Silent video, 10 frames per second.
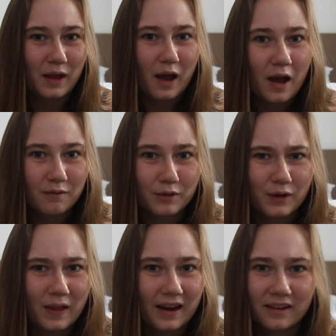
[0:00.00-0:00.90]
cover
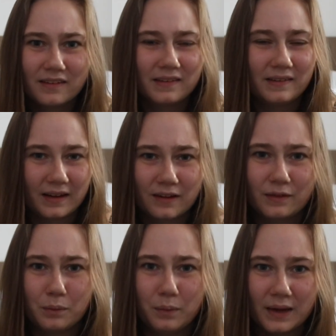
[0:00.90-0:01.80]
like
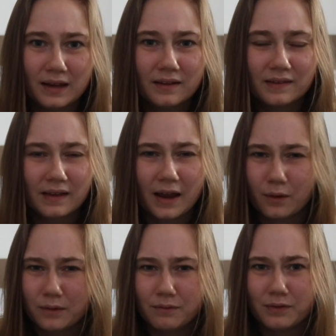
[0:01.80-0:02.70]
6 weeks
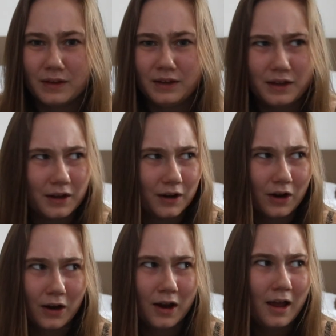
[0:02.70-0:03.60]
out of the year,